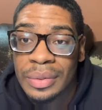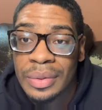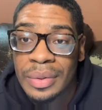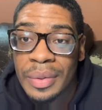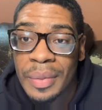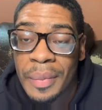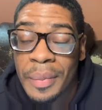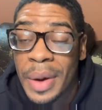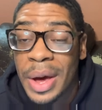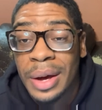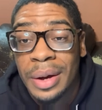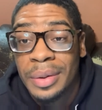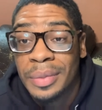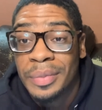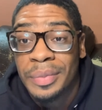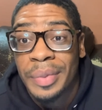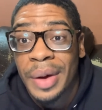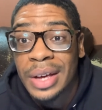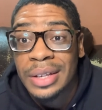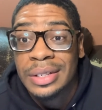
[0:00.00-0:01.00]

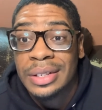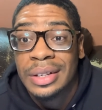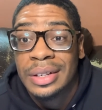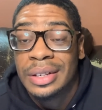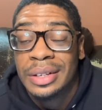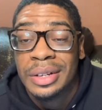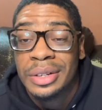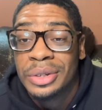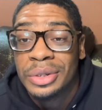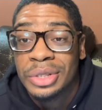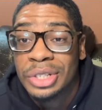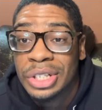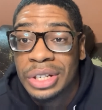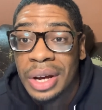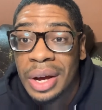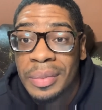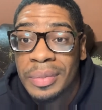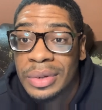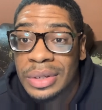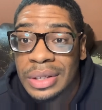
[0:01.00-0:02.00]
Make basically the new G
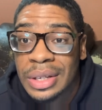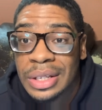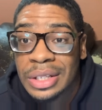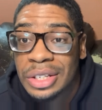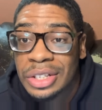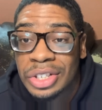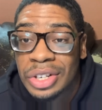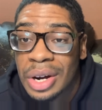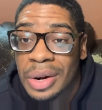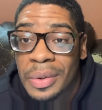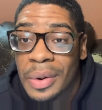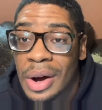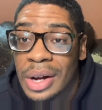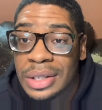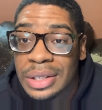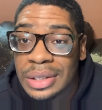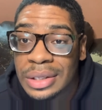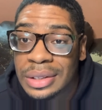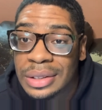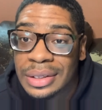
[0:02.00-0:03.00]
M is, is Deshaun
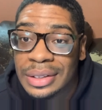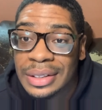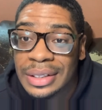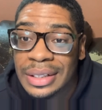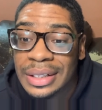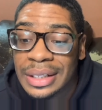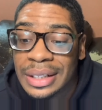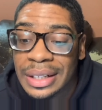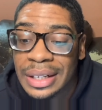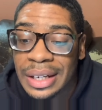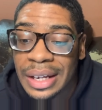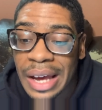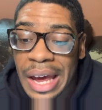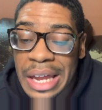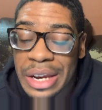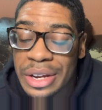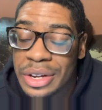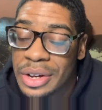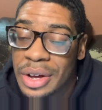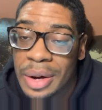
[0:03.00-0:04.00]
Watson.
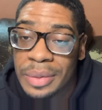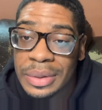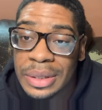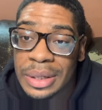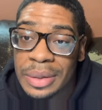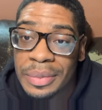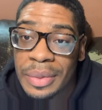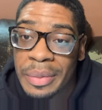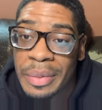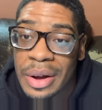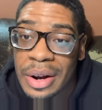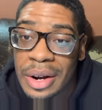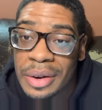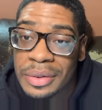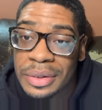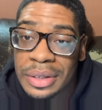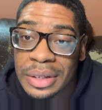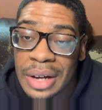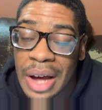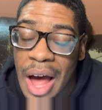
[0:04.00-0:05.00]
And you come to him about
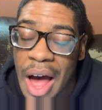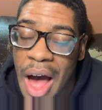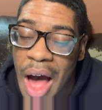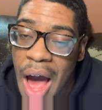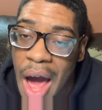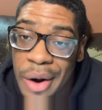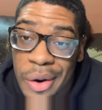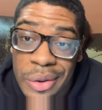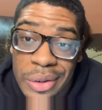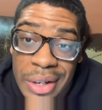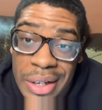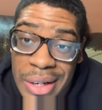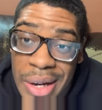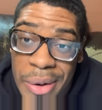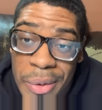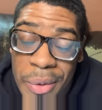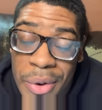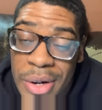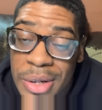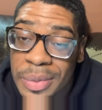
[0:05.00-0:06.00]
everything. I don't think that
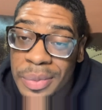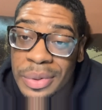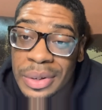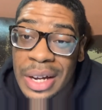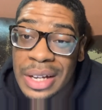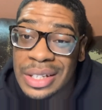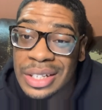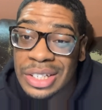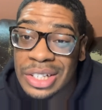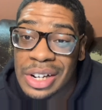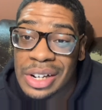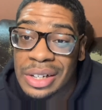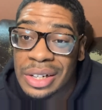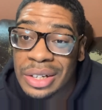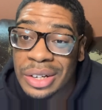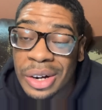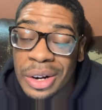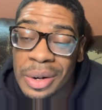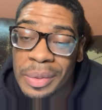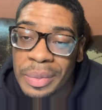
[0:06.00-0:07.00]
works, but that's a shot in the
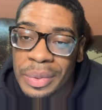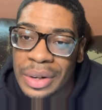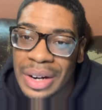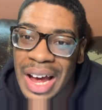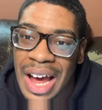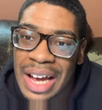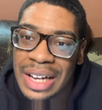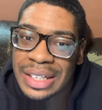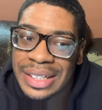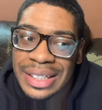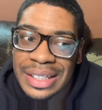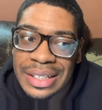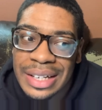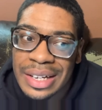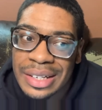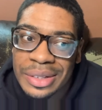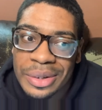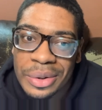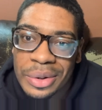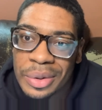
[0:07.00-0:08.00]
dark. But I think
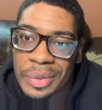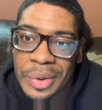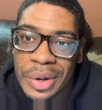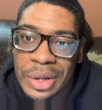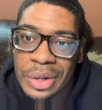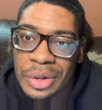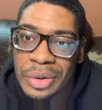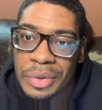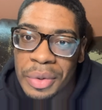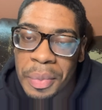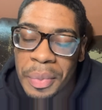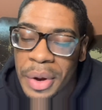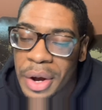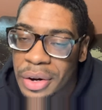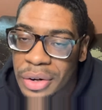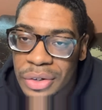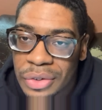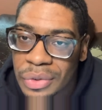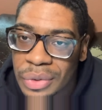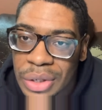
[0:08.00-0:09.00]
that's the only way you could repair
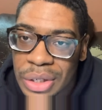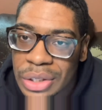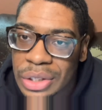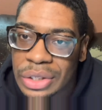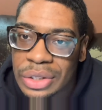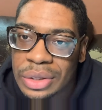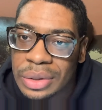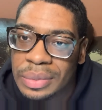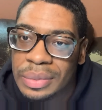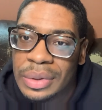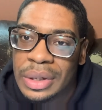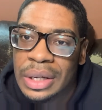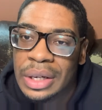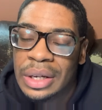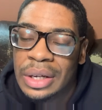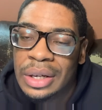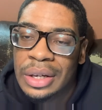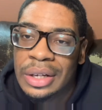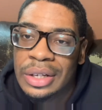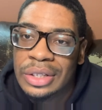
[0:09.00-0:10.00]
this relationship.
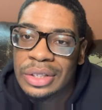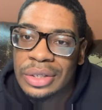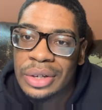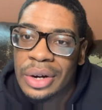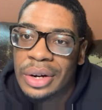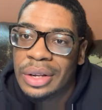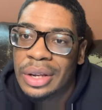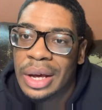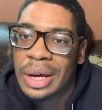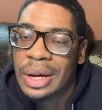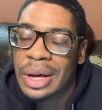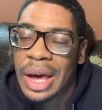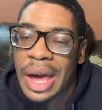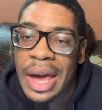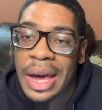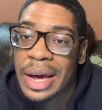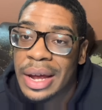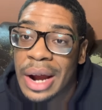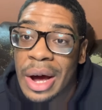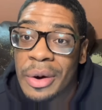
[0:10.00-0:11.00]
Start, like,
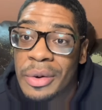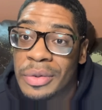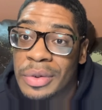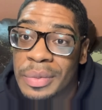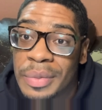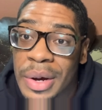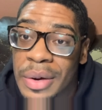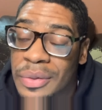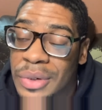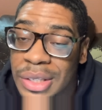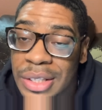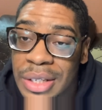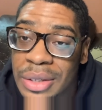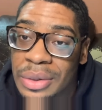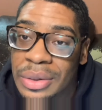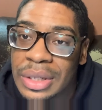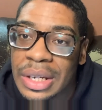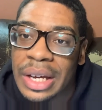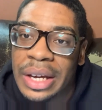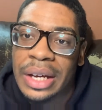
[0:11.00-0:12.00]
hanging out with him every single
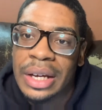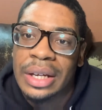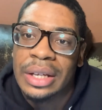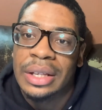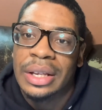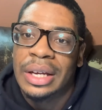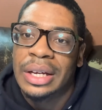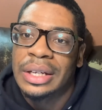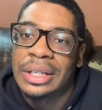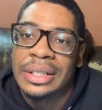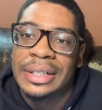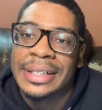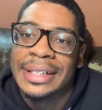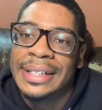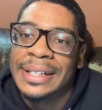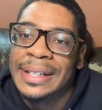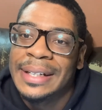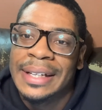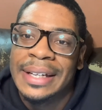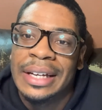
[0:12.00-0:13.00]
day. Like,
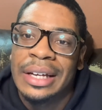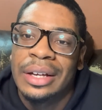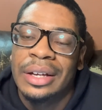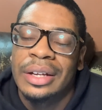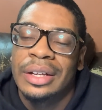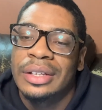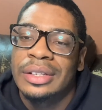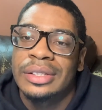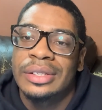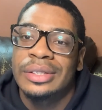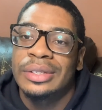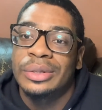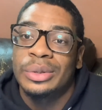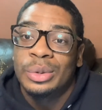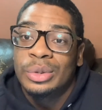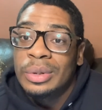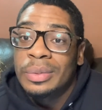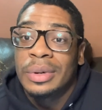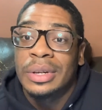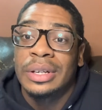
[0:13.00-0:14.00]
do
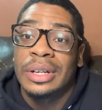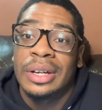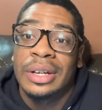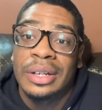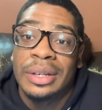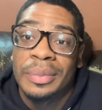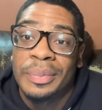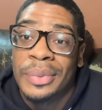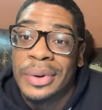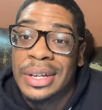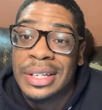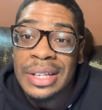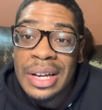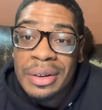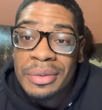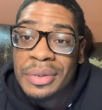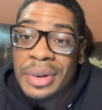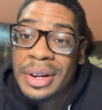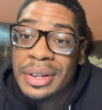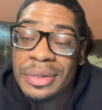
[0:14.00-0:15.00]
something like that. But he's not even
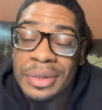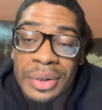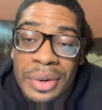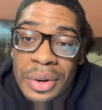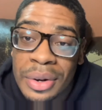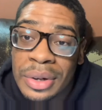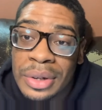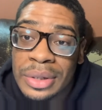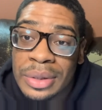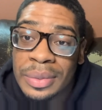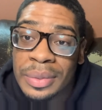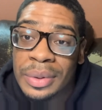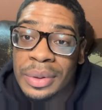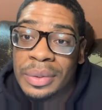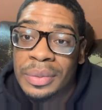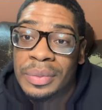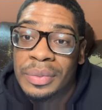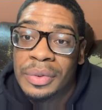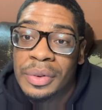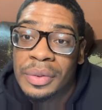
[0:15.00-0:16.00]
answering calls for,
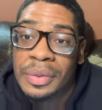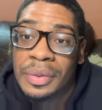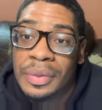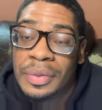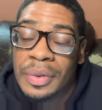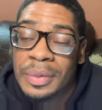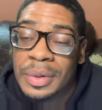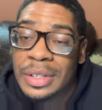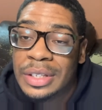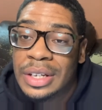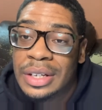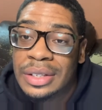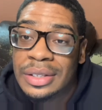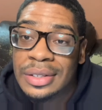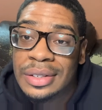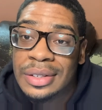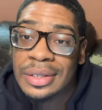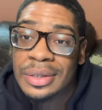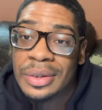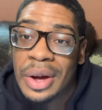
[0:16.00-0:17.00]
for, for, from the
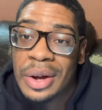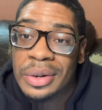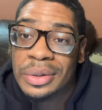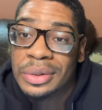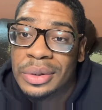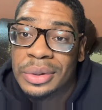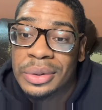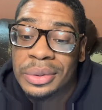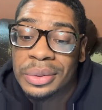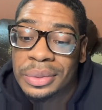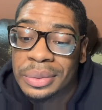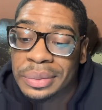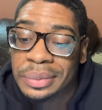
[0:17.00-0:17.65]
Texans. So, I don't know.